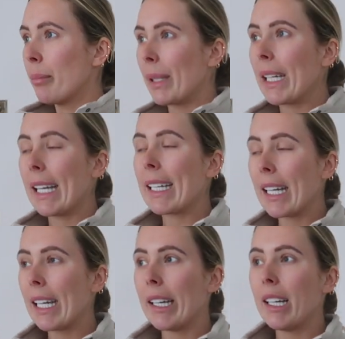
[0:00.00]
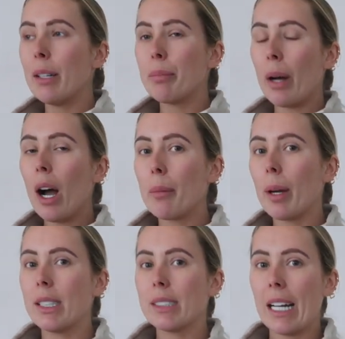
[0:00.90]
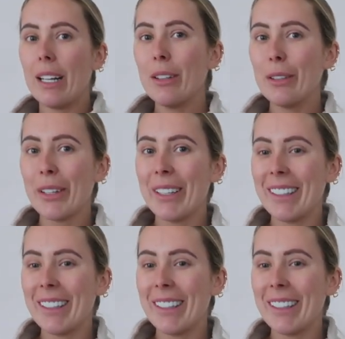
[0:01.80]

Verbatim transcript: be in here by myself.